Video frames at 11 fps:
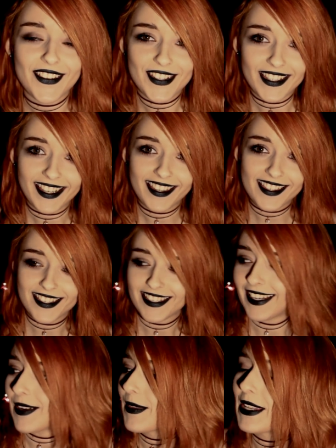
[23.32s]
Do you like the
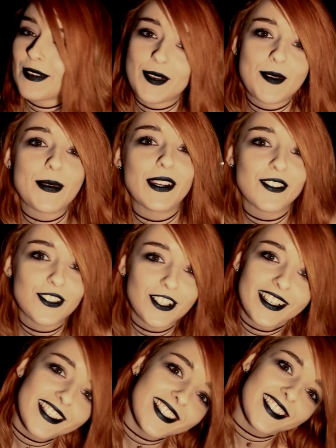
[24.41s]
setup that I've prepared for
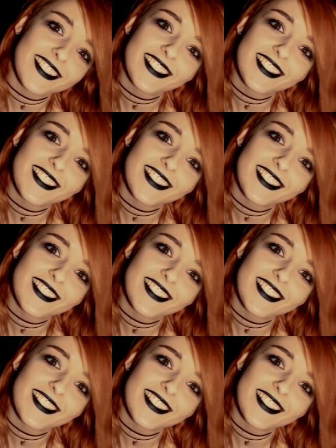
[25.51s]
us?